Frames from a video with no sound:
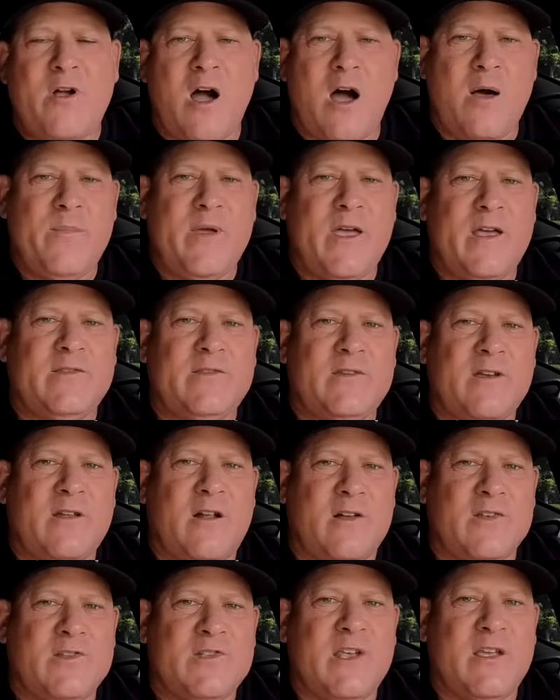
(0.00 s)
comment, and
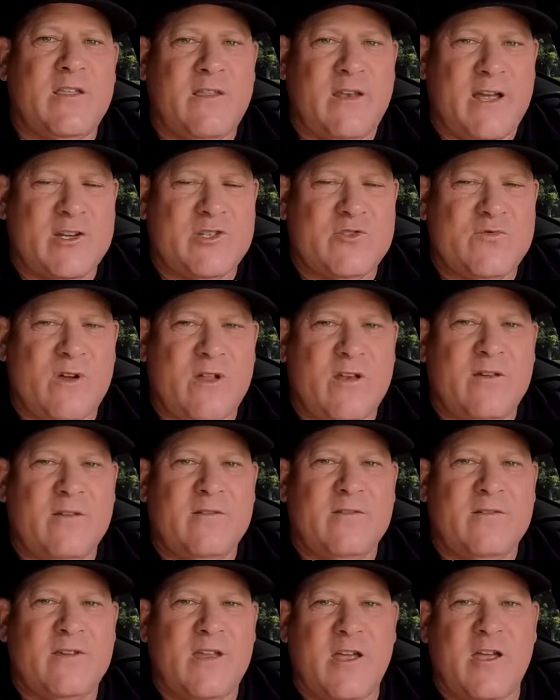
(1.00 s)
I'll see you in the next one.
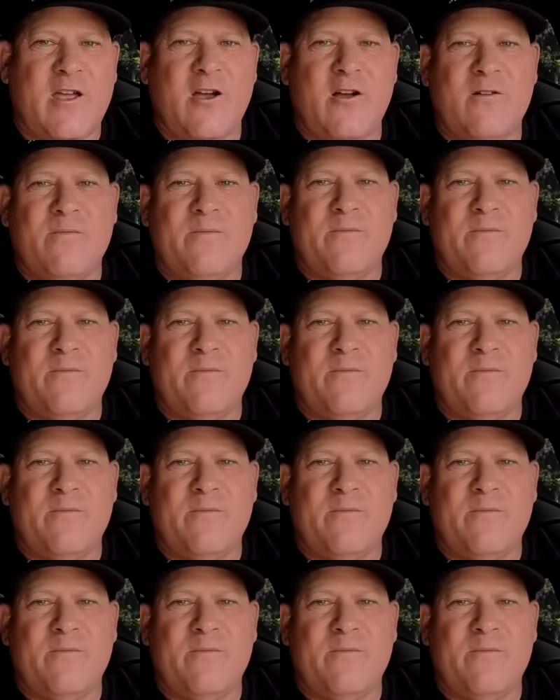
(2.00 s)
Take care.